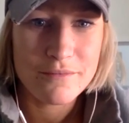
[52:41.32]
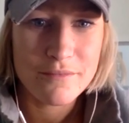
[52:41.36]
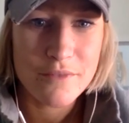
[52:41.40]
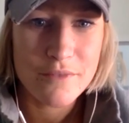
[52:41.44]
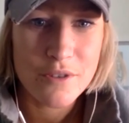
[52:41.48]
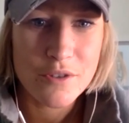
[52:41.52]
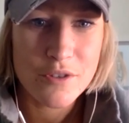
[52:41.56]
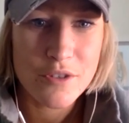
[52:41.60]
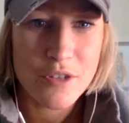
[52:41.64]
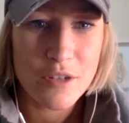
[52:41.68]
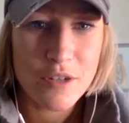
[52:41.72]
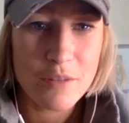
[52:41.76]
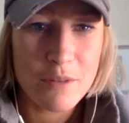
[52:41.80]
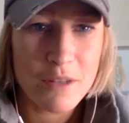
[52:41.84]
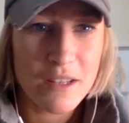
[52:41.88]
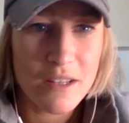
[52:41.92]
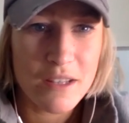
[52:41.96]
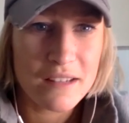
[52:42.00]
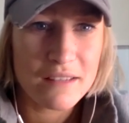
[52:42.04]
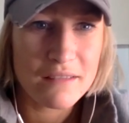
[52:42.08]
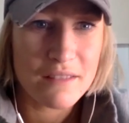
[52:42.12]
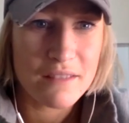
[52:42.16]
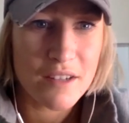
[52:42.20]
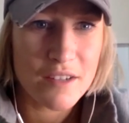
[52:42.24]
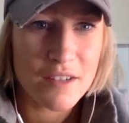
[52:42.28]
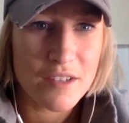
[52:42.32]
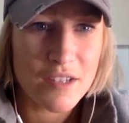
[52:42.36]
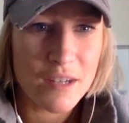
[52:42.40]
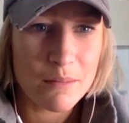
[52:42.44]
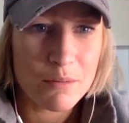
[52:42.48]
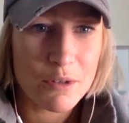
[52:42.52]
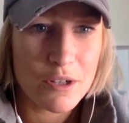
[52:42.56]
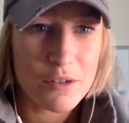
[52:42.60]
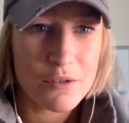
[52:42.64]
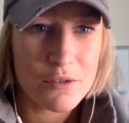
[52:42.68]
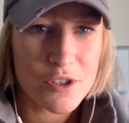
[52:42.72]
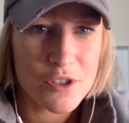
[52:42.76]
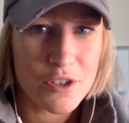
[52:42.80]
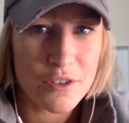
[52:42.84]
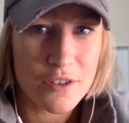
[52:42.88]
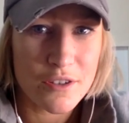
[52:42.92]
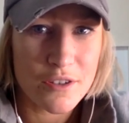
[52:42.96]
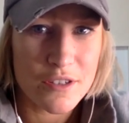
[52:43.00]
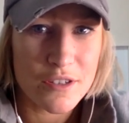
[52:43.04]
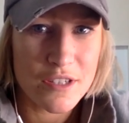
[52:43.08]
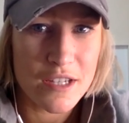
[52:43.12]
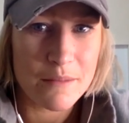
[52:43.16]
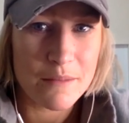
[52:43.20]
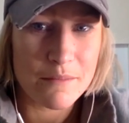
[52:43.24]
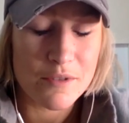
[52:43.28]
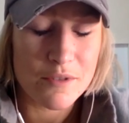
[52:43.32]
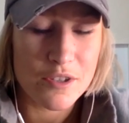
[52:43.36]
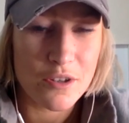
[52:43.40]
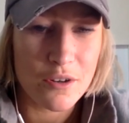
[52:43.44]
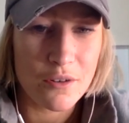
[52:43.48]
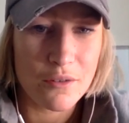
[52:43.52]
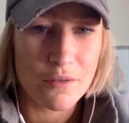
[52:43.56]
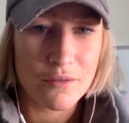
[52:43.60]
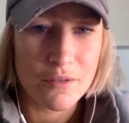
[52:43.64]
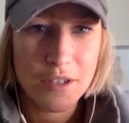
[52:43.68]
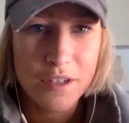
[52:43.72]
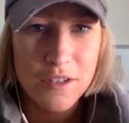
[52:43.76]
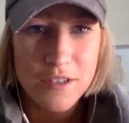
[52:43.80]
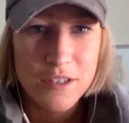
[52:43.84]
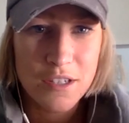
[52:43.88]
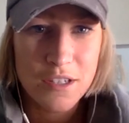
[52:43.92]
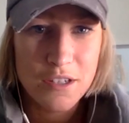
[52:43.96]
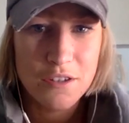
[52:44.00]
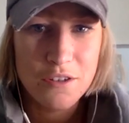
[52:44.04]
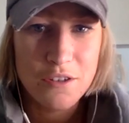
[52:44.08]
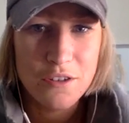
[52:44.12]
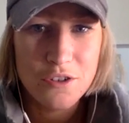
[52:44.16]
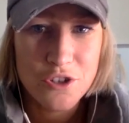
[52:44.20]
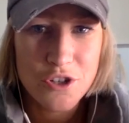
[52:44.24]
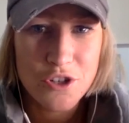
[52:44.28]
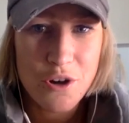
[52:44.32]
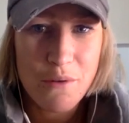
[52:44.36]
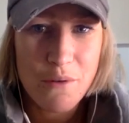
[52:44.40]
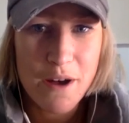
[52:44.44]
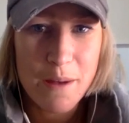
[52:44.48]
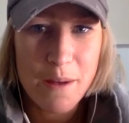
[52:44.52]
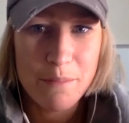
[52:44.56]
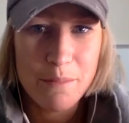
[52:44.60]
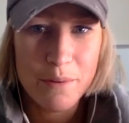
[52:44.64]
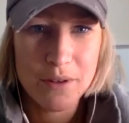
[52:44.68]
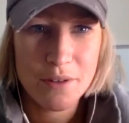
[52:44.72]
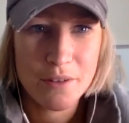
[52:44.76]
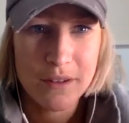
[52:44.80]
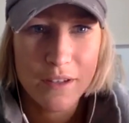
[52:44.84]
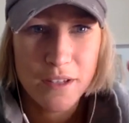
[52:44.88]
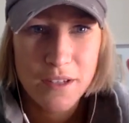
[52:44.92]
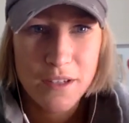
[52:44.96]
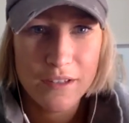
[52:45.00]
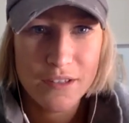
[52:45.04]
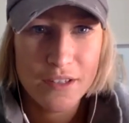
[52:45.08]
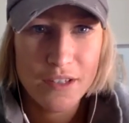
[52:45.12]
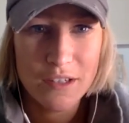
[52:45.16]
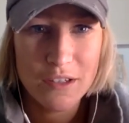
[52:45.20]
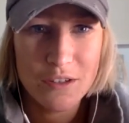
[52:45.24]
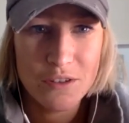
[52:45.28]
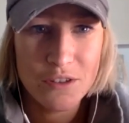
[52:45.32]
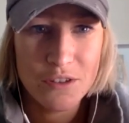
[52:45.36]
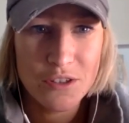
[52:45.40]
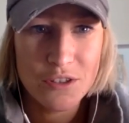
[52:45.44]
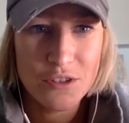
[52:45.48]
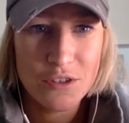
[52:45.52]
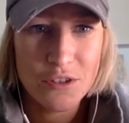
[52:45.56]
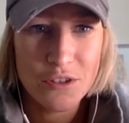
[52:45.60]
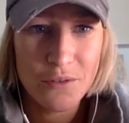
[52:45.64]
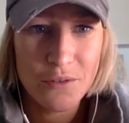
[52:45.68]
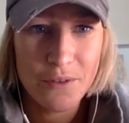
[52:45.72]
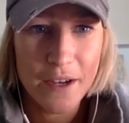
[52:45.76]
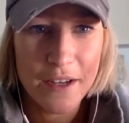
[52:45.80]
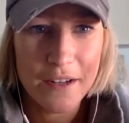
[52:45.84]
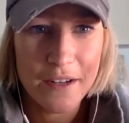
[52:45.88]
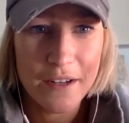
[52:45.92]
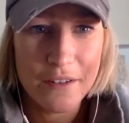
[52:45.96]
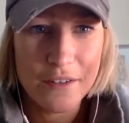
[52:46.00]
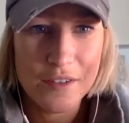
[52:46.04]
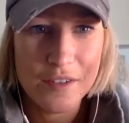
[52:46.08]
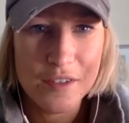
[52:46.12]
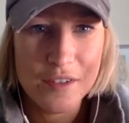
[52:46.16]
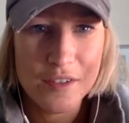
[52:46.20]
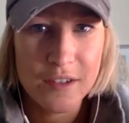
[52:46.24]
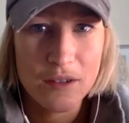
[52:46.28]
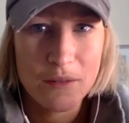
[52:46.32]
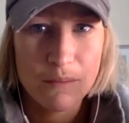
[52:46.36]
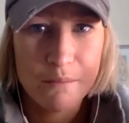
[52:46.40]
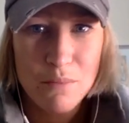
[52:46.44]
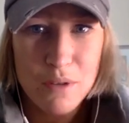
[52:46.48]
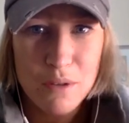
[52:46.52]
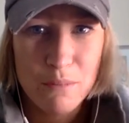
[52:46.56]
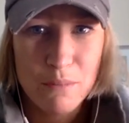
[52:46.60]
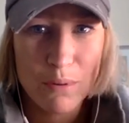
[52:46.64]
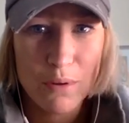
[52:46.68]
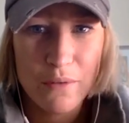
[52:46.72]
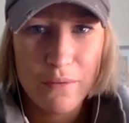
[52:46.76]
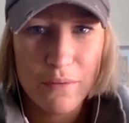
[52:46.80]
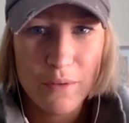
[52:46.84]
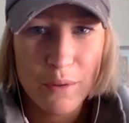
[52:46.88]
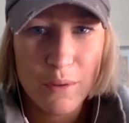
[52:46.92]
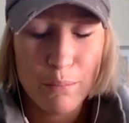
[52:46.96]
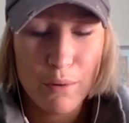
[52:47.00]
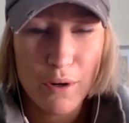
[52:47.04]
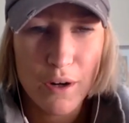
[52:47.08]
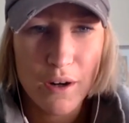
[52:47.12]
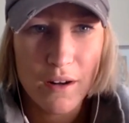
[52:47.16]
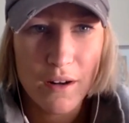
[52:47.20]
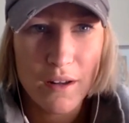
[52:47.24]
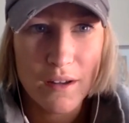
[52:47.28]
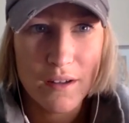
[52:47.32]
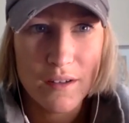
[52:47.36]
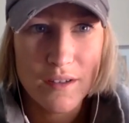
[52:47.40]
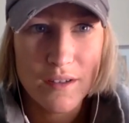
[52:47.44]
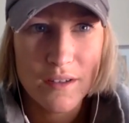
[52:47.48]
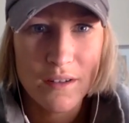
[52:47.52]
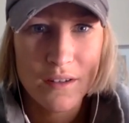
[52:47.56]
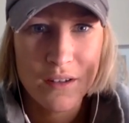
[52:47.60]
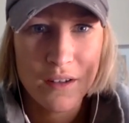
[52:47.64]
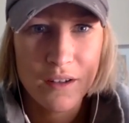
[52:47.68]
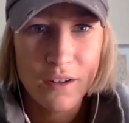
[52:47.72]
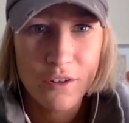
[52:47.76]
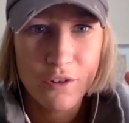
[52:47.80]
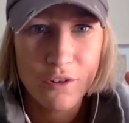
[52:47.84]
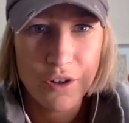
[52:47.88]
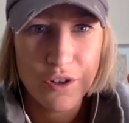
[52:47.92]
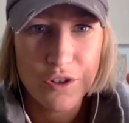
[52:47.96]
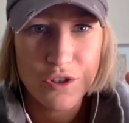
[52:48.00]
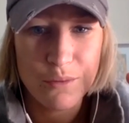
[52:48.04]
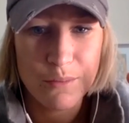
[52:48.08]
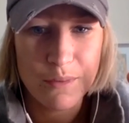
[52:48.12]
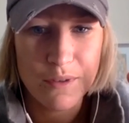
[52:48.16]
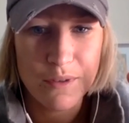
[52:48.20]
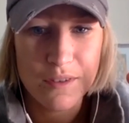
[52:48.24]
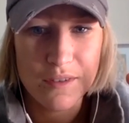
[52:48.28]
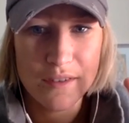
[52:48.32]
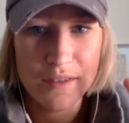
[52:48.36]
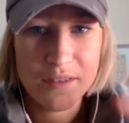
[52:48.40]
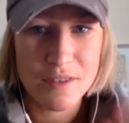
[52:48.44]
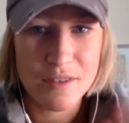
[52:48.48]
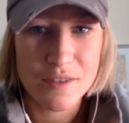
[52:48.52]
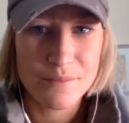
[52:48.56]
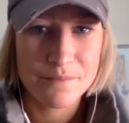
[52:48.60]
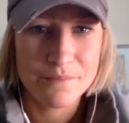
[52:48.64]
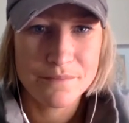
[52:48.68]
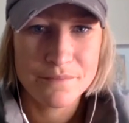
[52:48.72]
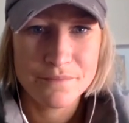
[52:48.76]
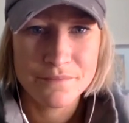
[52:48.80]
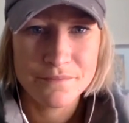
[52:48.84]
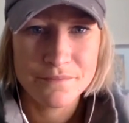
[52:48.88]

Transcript: who's going to be a top coach on your team. So continue to show up, continue to do your vitals, be a proof of the product, crush your business.